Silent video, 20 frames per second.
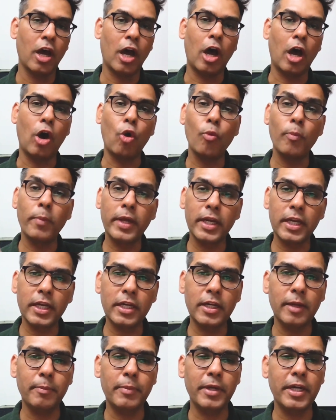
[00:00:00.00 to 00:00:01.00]
How many
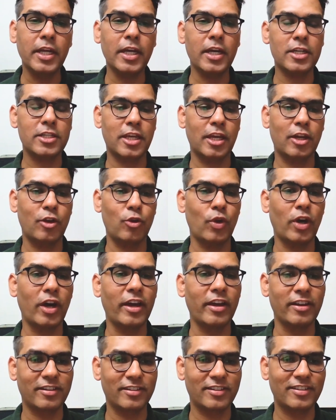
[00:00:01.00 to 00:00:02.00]
BDRs can you
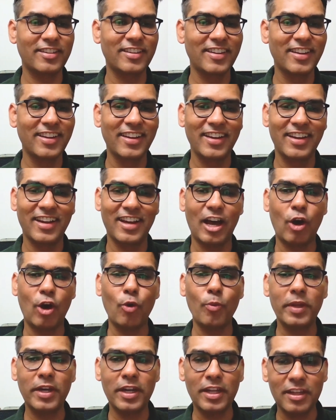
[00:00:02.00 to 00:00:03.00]
hire? How
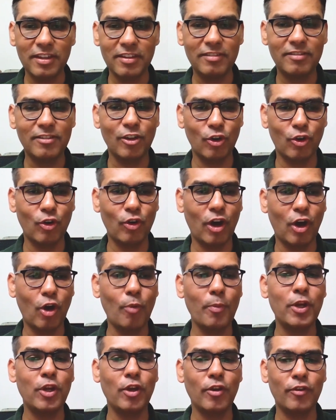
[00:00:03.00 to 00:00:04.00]
many, how
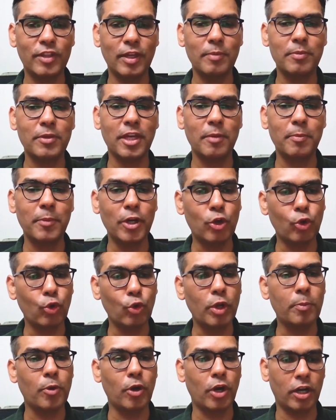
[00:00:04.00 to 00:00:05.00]
many of them can be
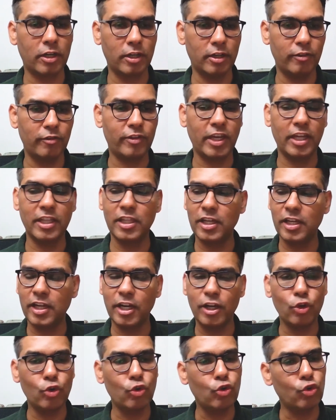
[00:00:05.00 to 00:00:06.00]
truly productive? Can they
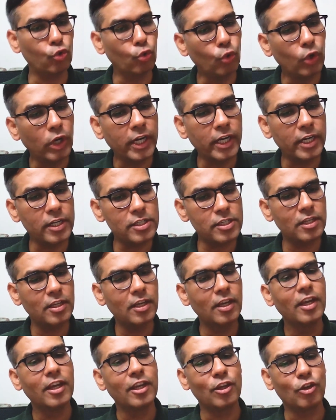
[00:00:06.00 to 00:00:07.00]
get you two leads,
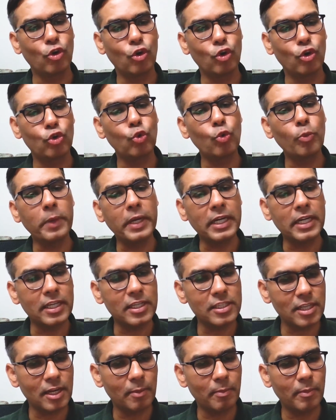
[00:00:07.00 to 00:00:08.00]
two
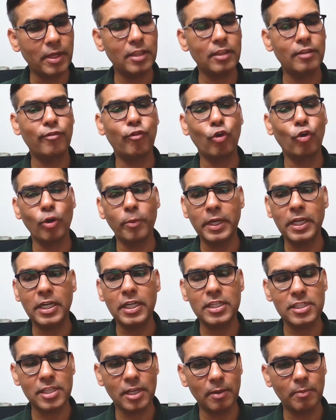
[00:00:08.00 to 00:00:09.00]
meetings in a month, four
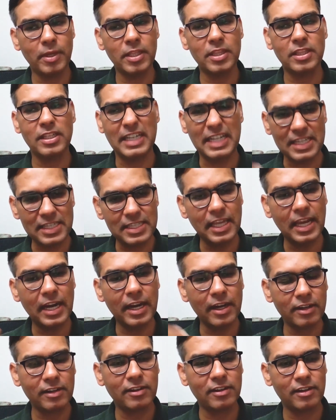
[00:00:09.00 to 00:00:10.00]
meetings in a month? Does
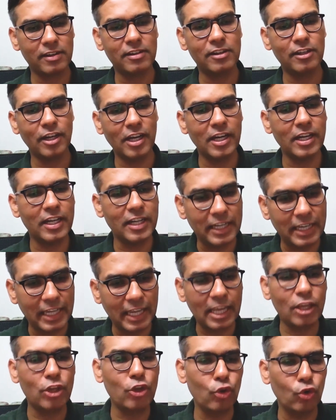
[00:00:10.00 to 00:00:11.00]
that really
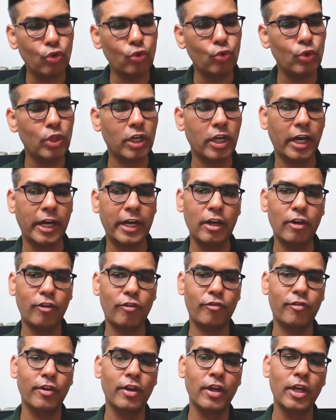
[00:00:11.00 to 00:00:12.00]
take you to the kind
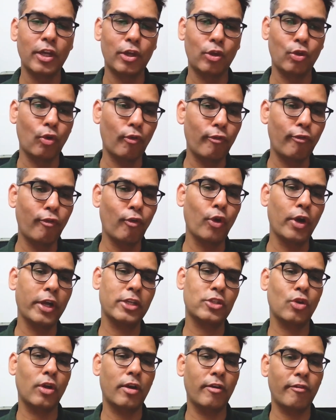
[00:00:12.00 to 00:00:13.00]
of
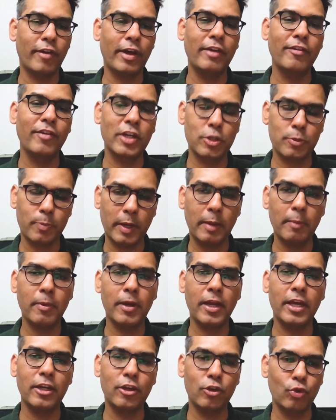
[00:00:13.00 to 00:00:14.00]
4x or a 5x
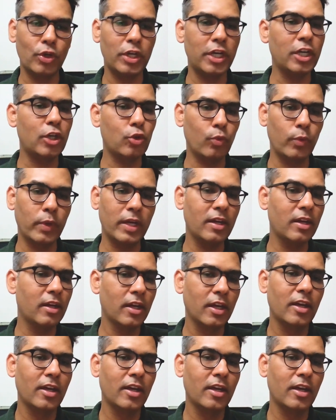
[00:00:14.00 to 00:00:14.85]
pipeline you need to win?